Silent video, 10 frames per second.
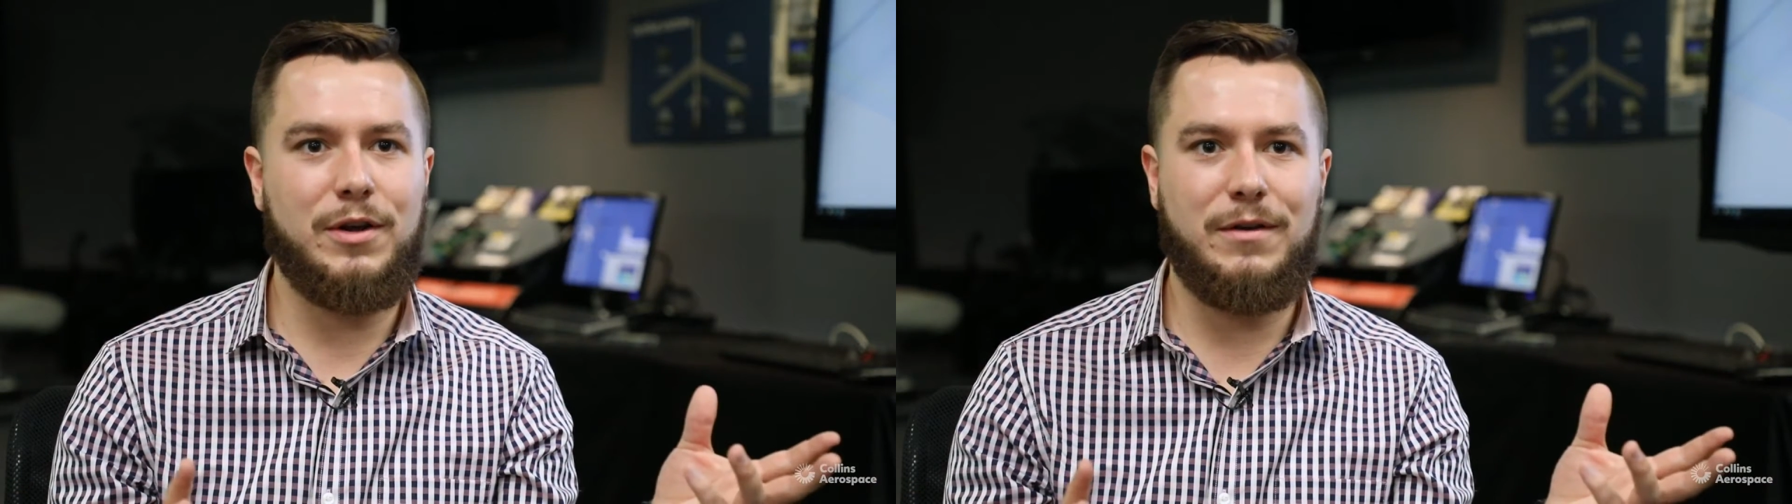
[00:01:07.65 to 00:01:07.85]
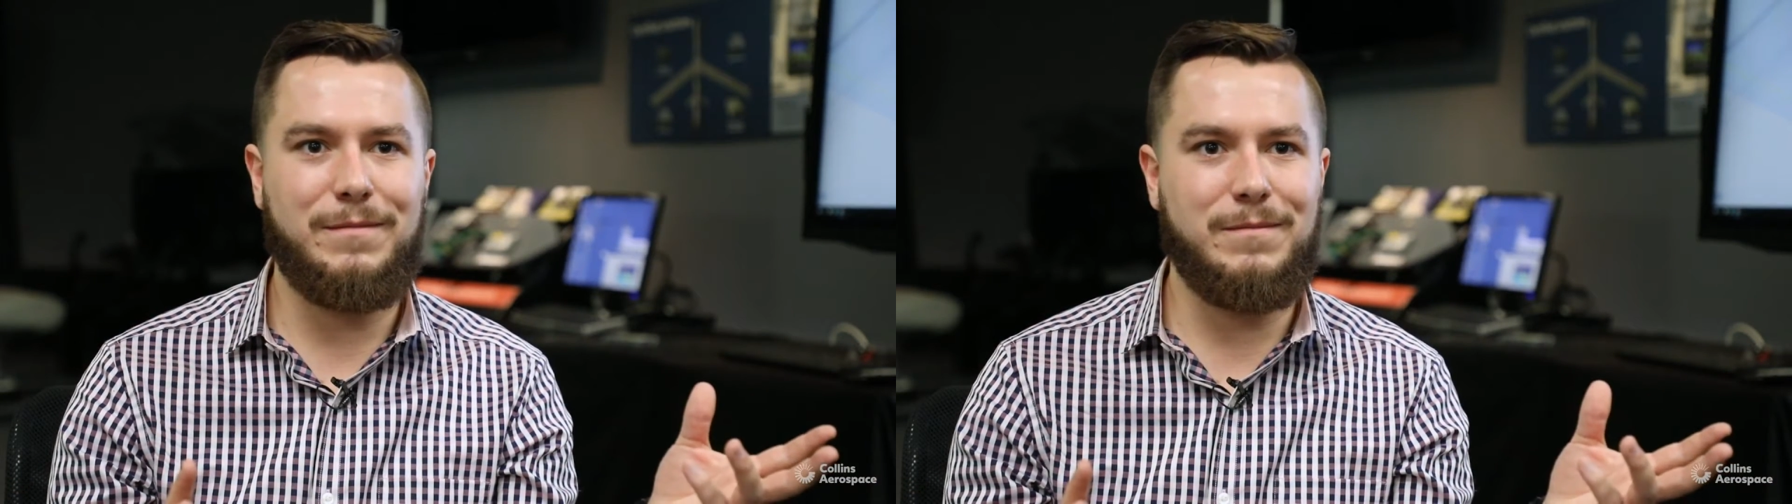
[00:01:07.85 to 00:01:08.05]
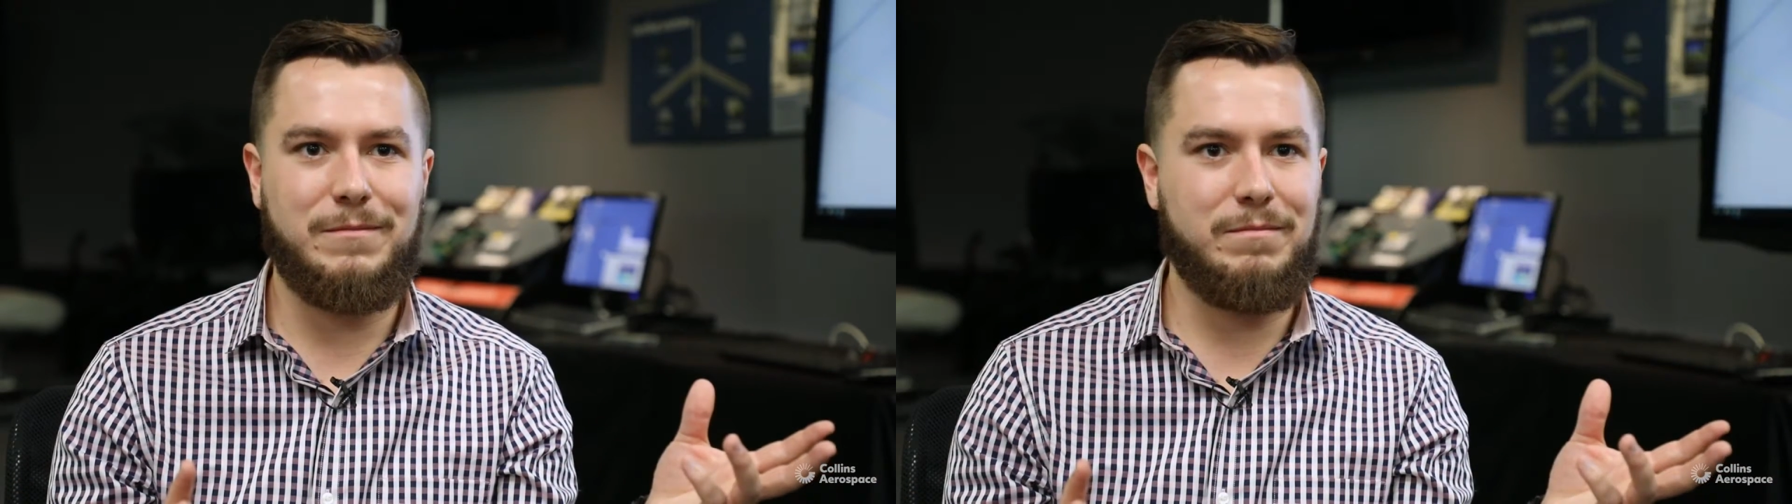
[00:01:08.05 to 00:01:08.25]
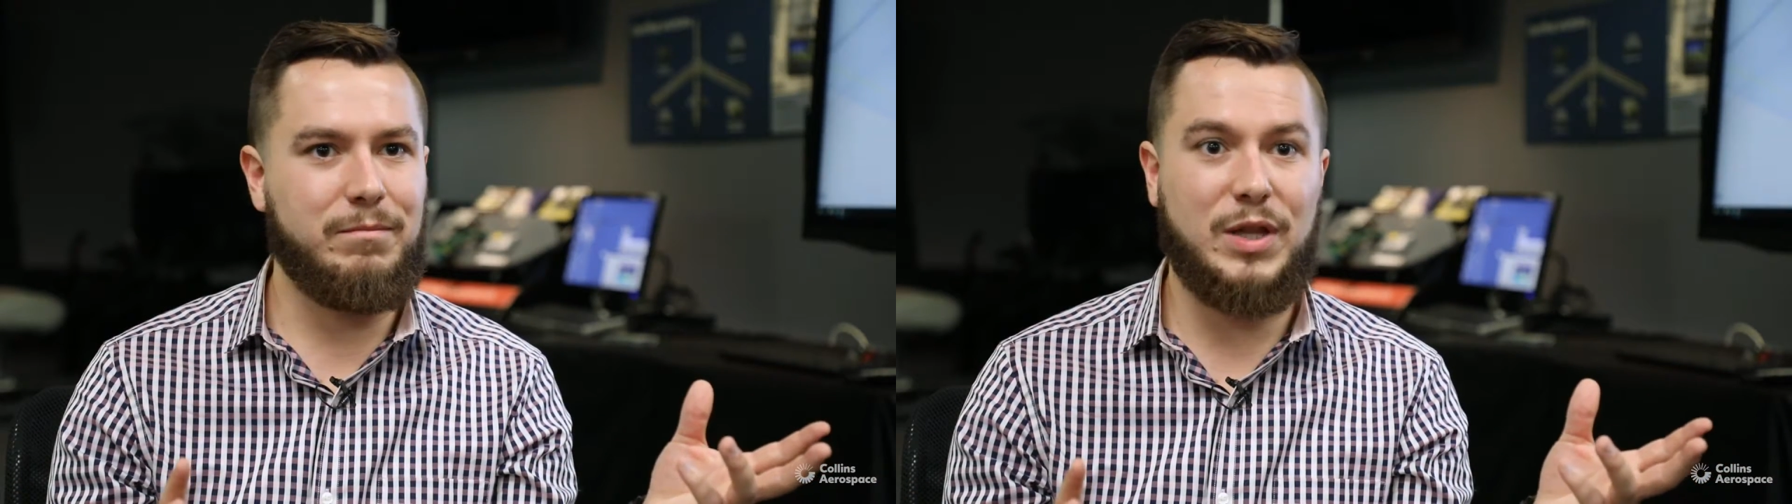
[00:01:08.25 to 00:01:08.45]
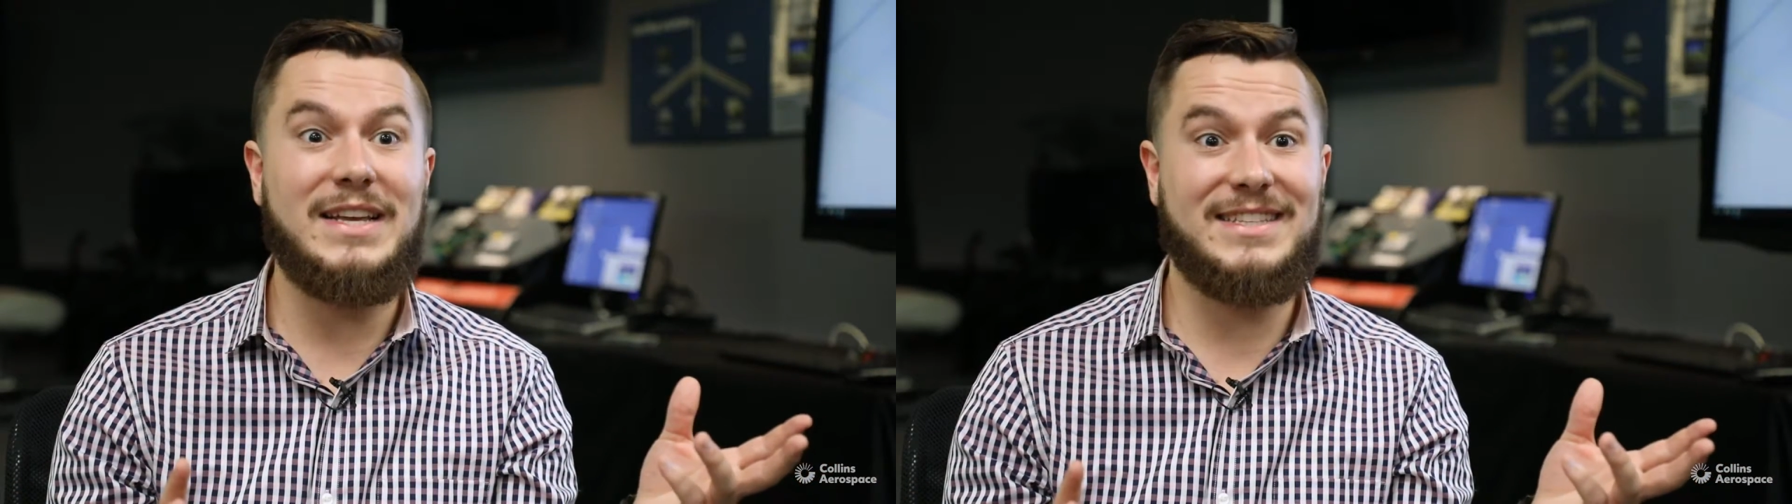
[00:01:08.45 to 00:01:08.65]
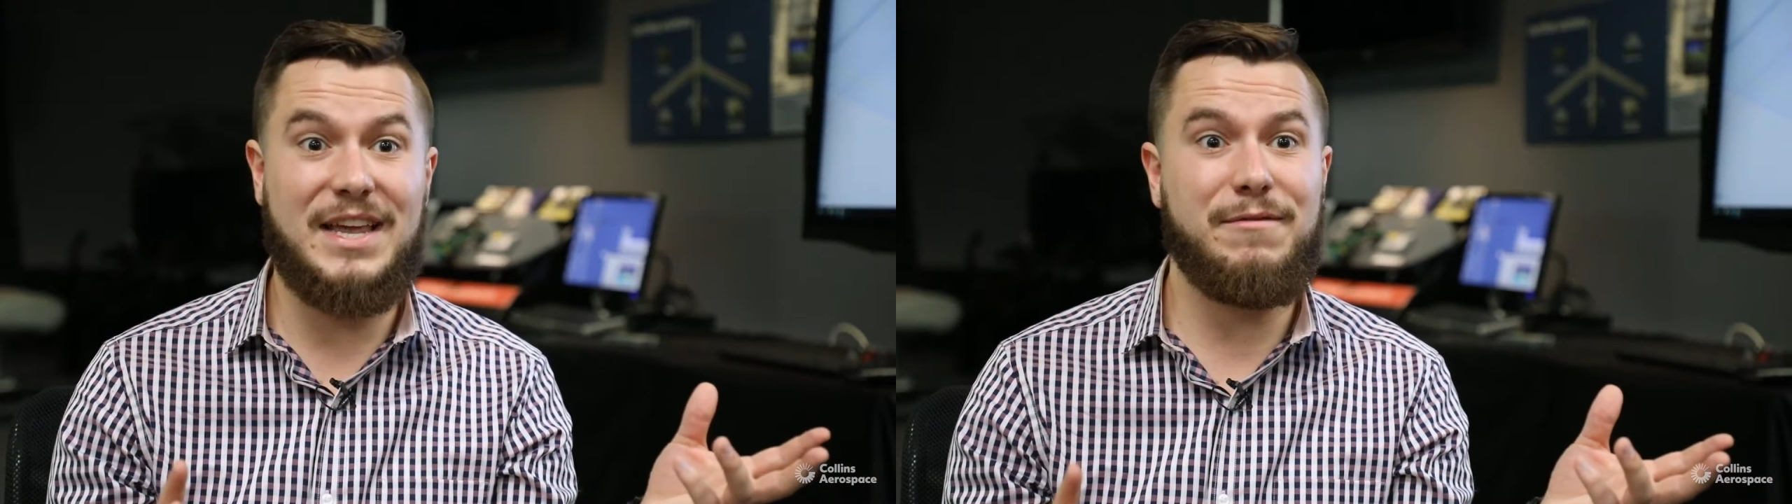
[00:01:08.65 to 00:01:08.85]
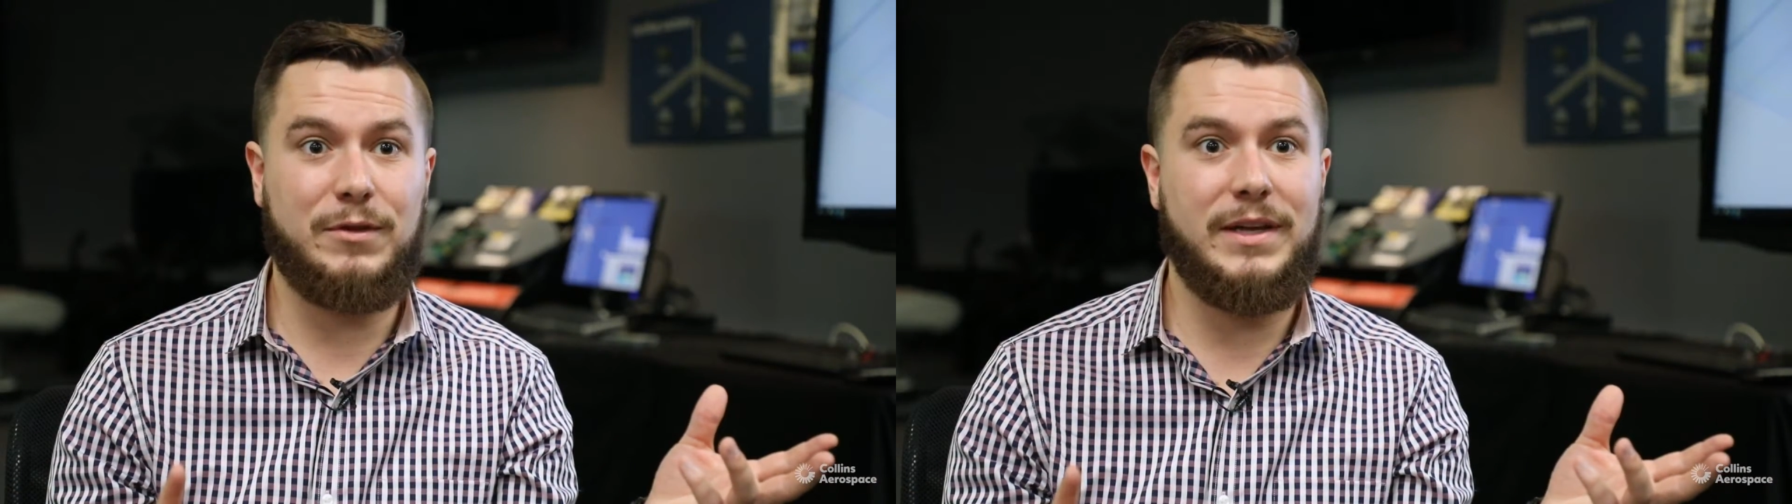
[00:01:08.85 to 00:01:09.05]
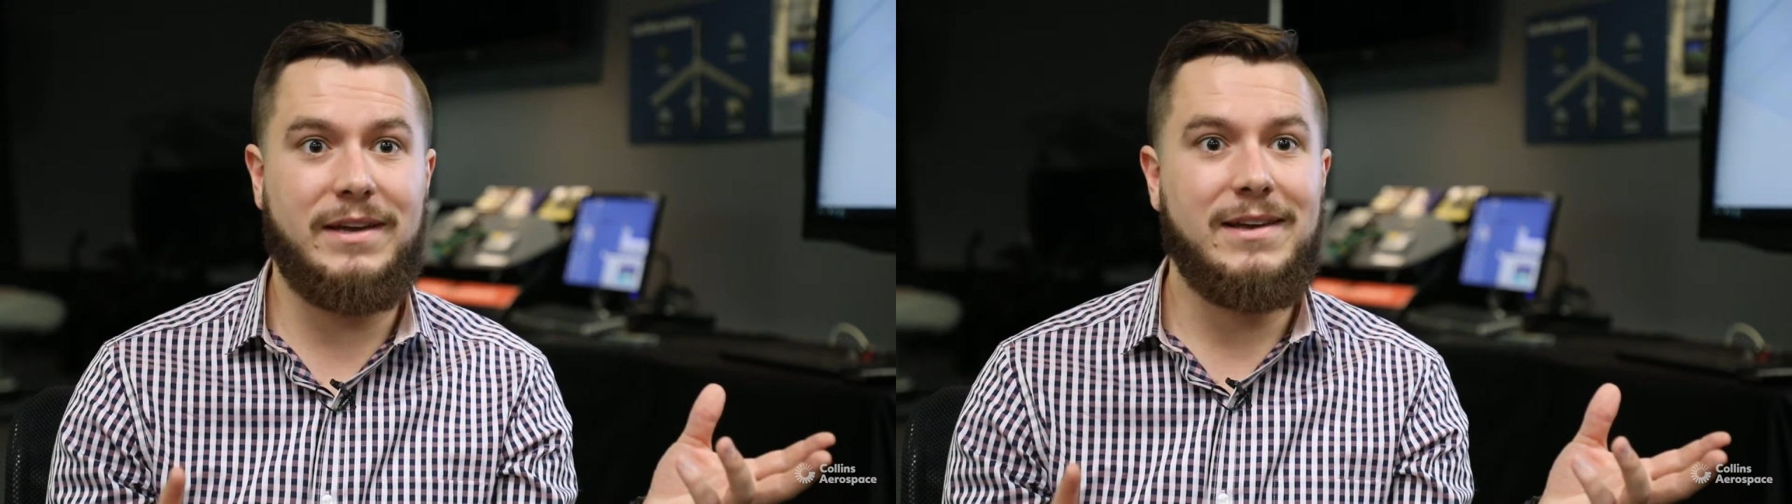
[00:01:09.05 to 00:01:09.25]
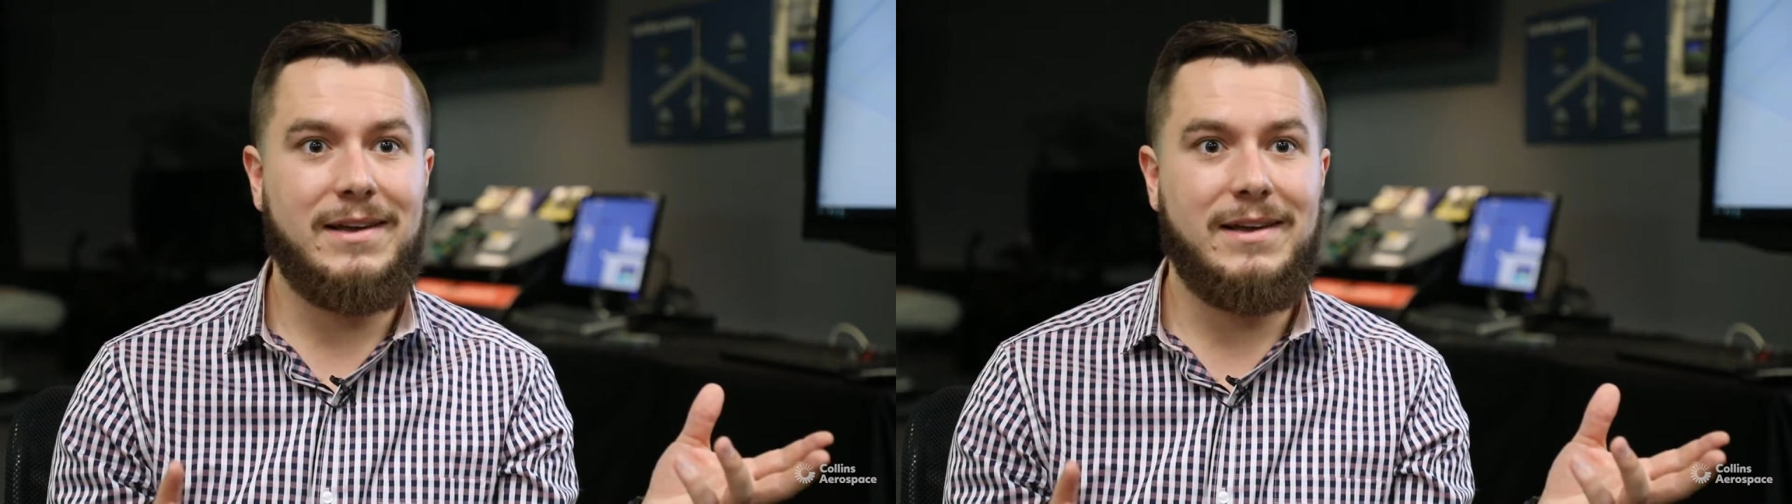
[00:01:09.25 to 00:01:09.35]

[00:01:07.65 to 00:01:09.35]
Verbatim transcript: to play safely.